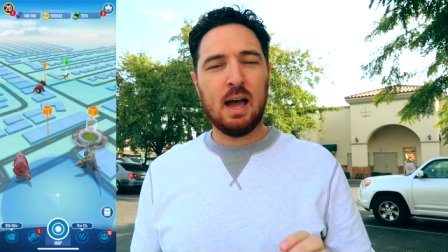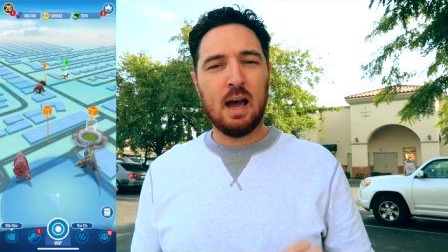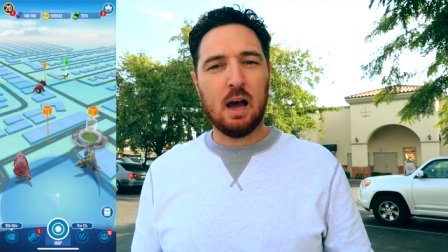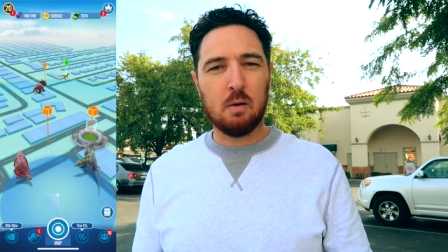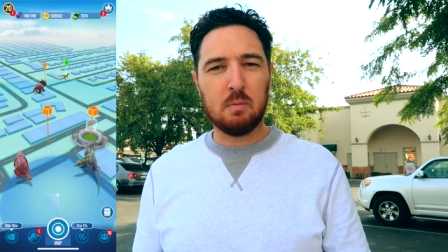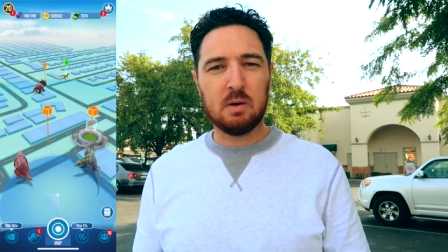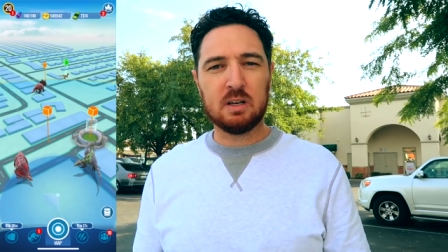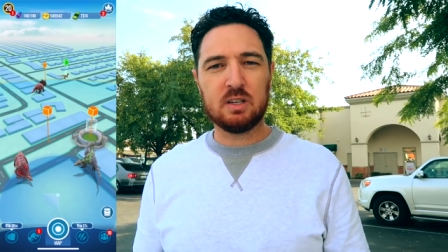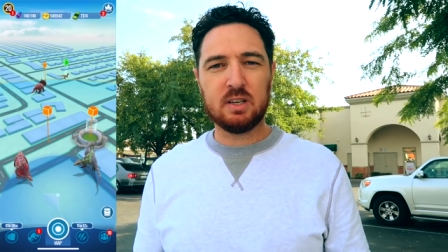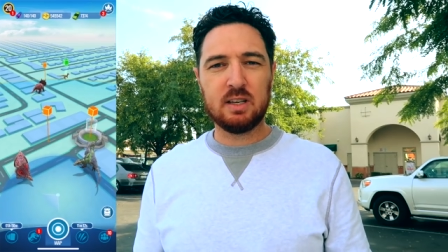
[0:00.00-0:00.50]

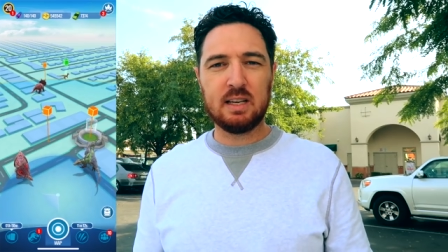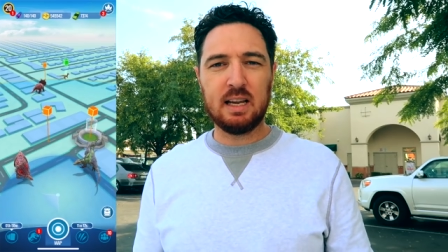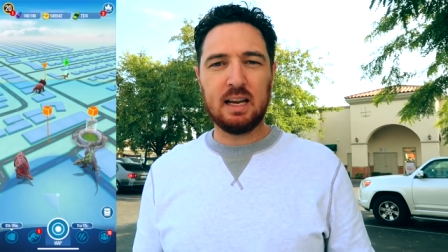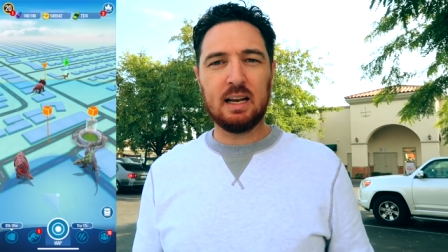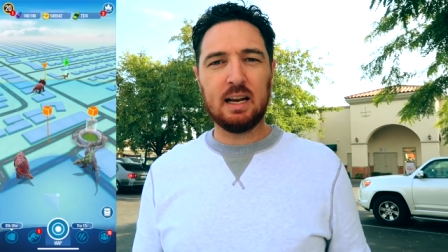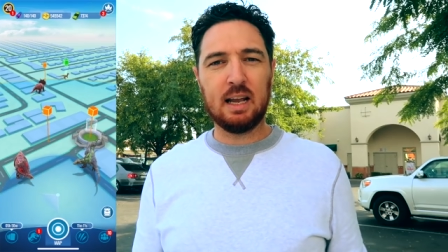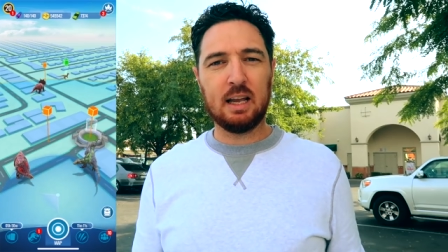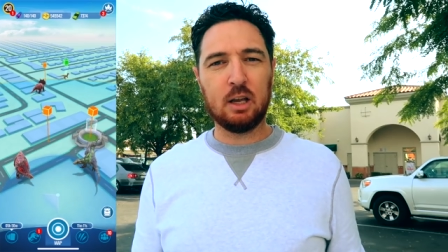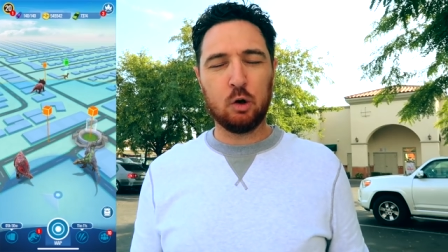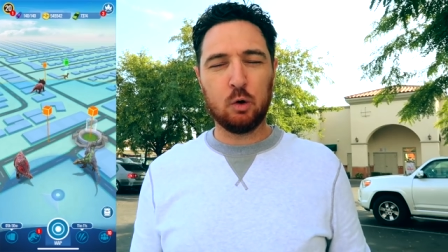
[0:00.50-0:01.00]
how much
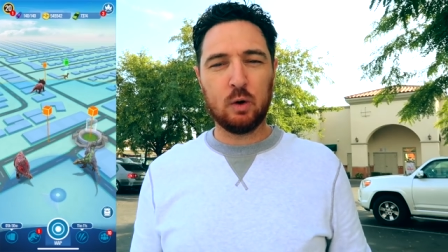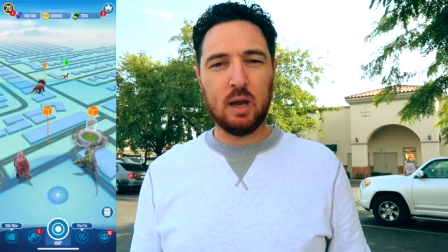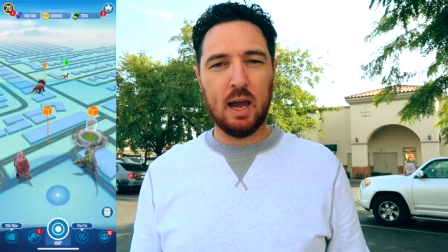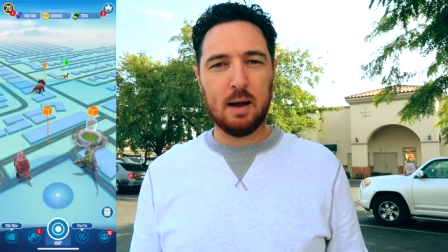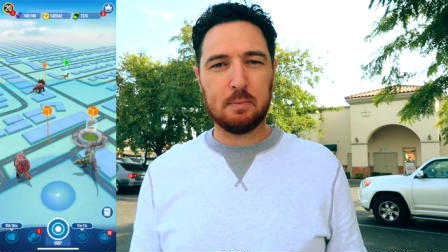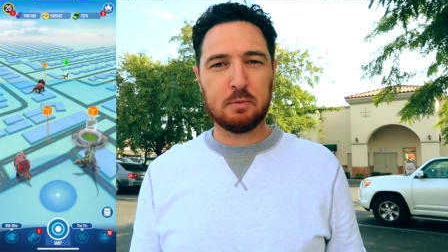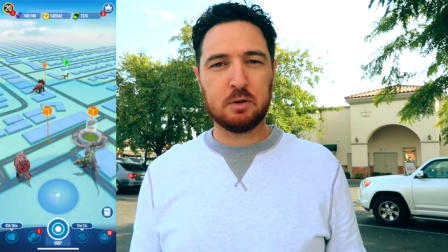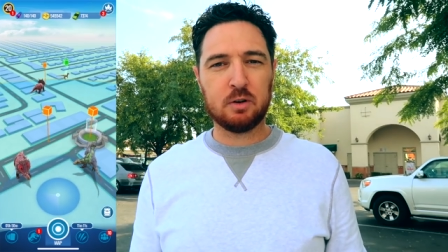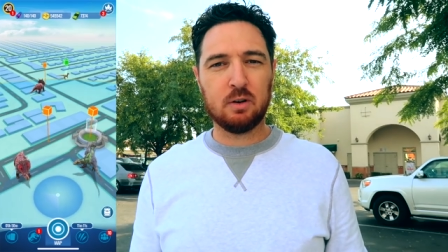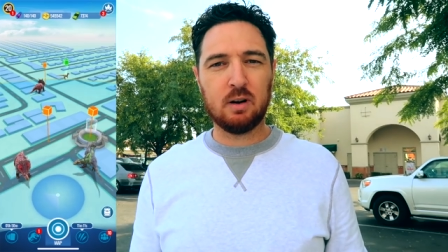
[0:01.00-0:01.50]
DNA you
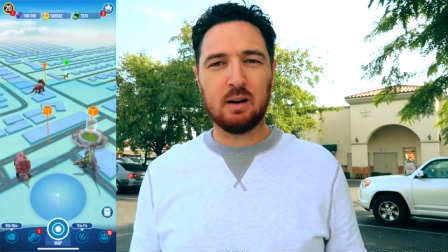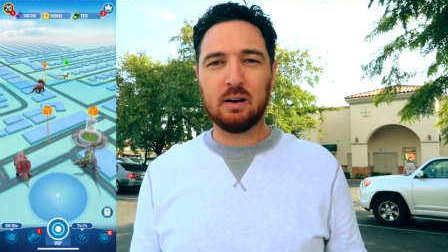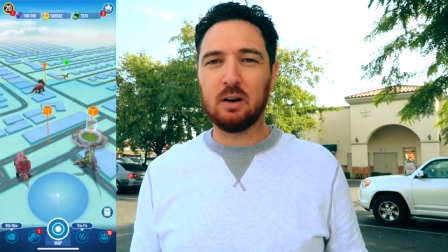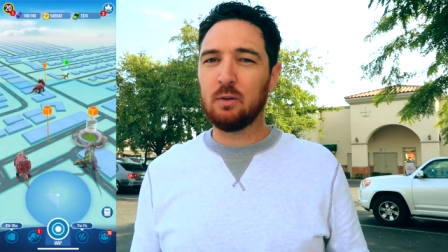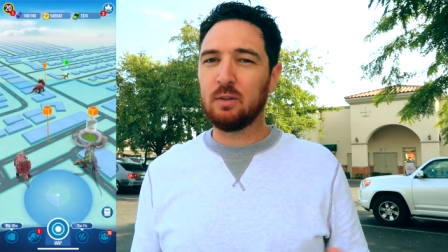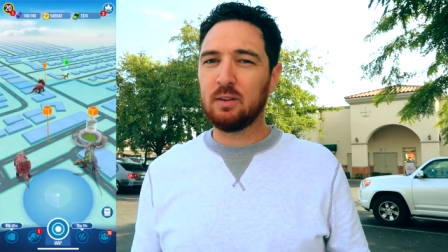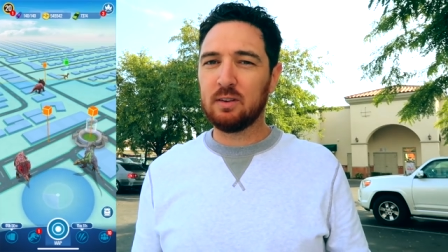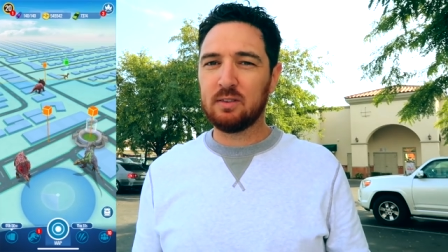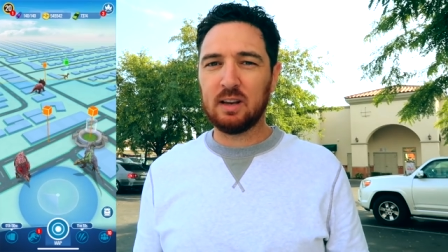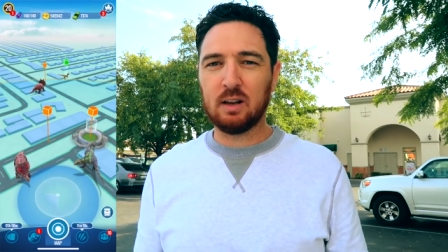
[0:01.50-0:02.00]
capture. I
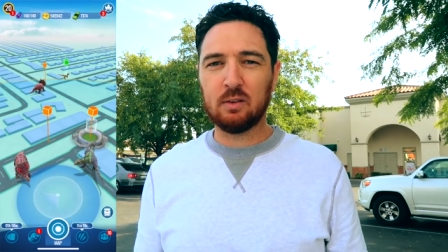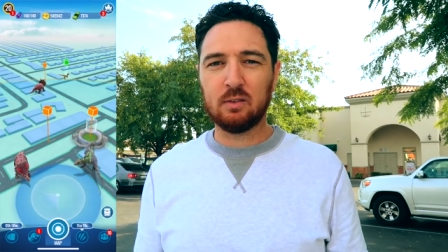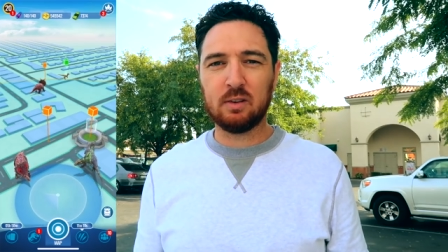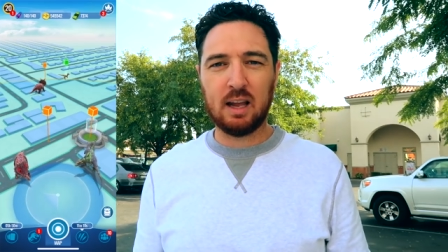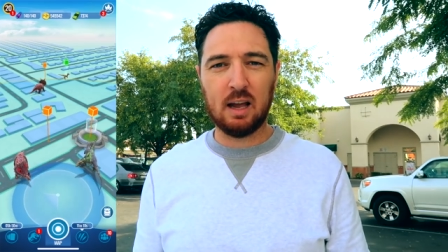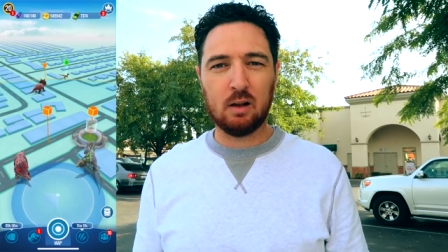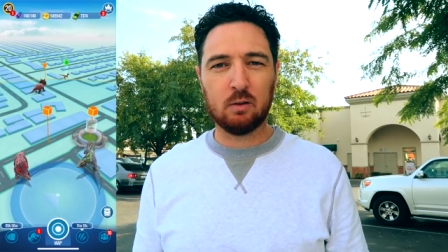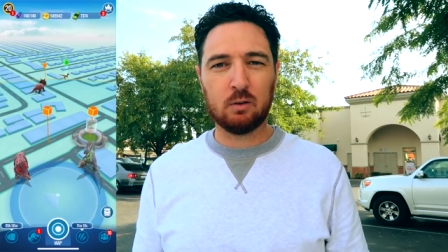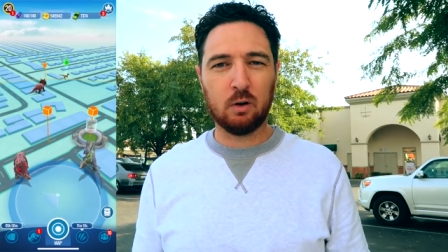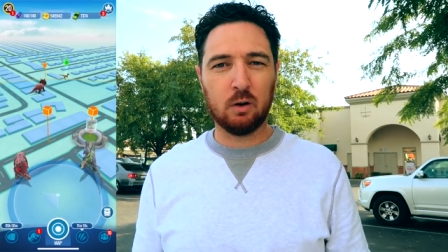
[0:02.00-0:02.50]
know this sounds
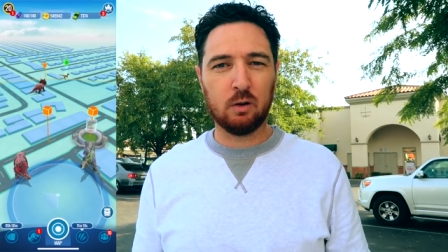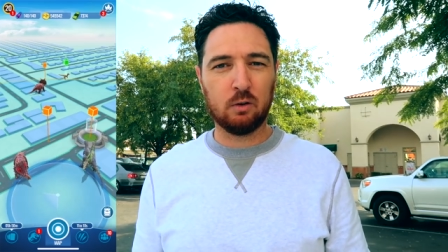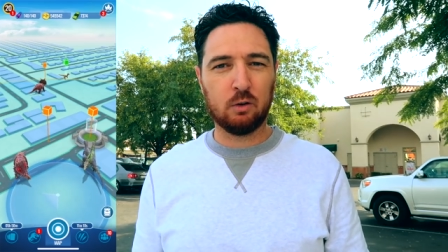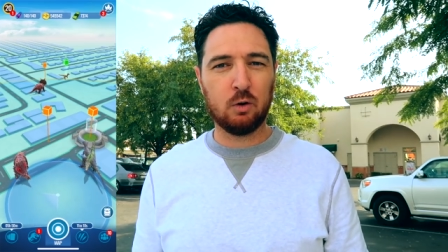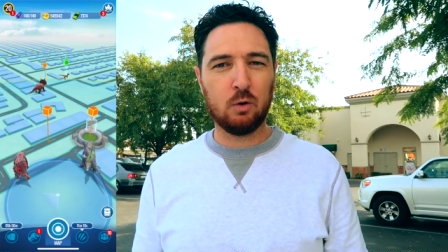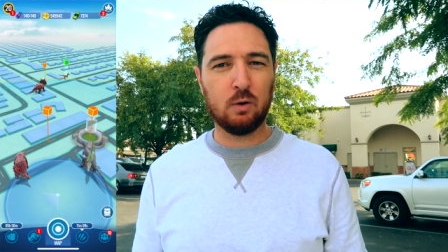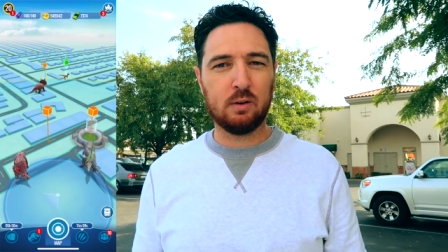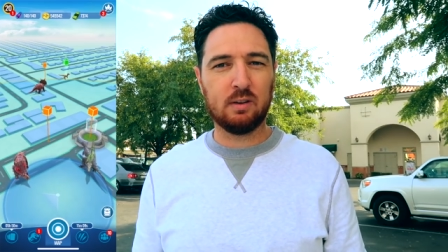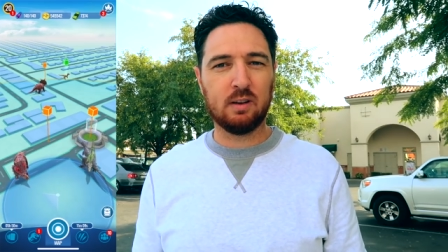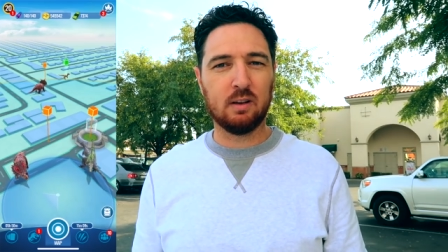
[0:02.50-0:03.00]

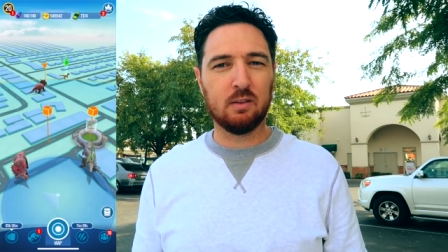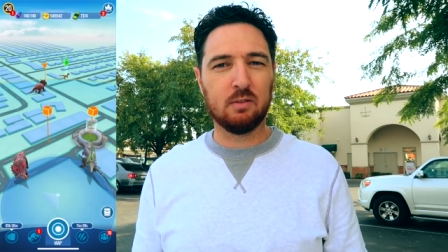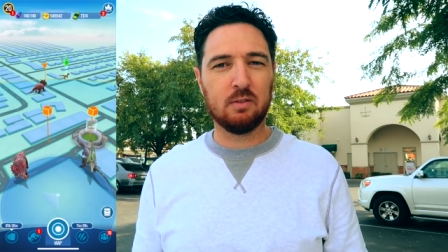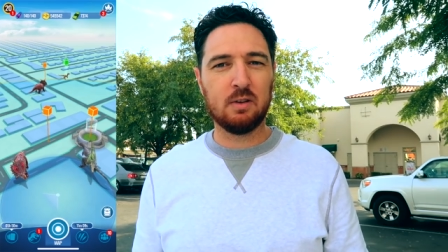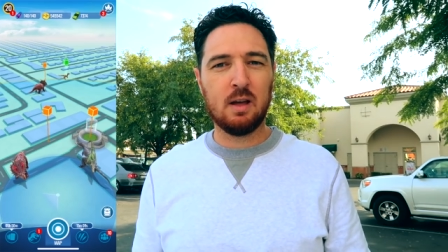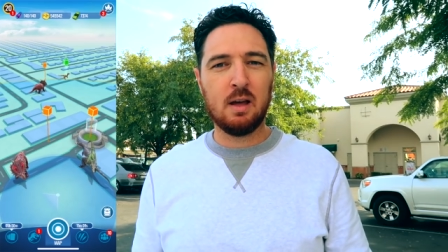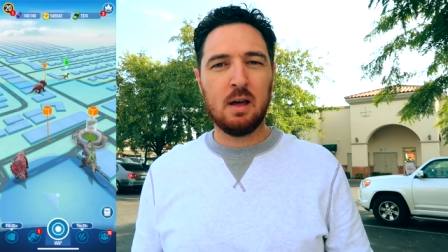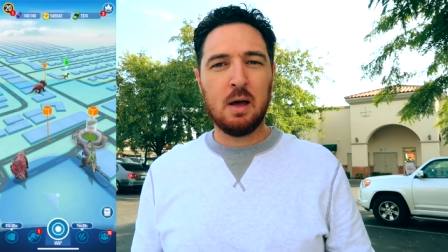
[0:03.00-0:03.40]
counterintuitive,